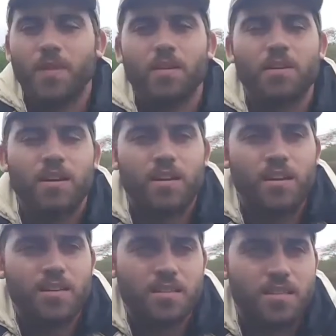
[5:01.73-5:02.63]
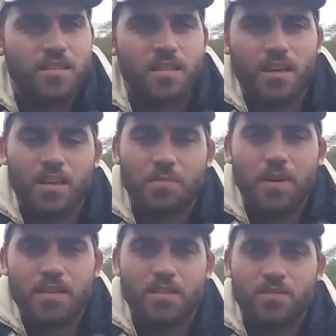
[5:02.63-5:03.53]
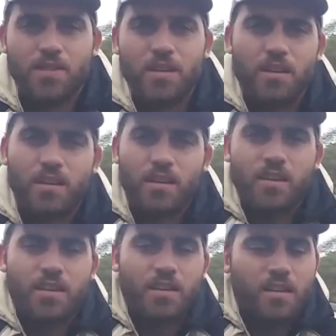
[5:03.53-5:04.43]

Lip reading: Alright guys, just like a massive shout out and